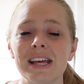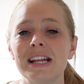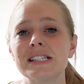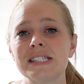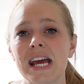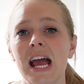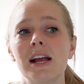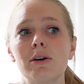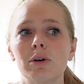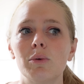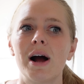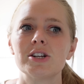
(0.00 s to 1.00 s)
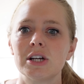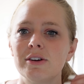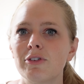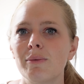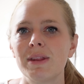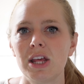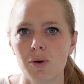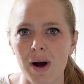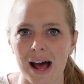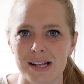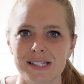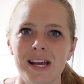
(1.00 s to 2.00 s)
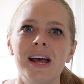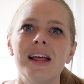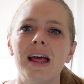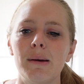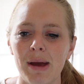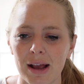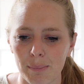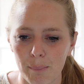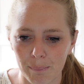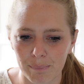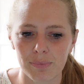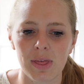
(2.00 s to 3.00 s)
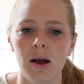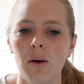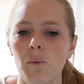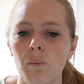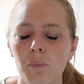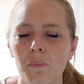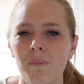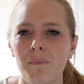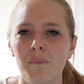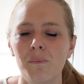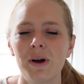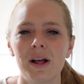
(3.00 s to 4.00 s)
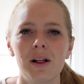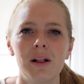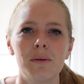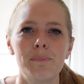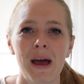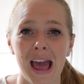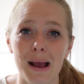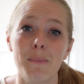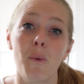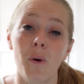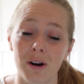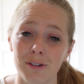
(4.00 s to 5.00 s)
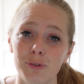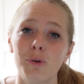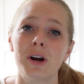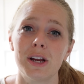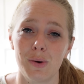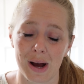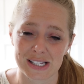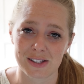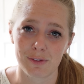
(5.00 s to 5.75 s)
than, say, you were watching from the US. They will pay more for US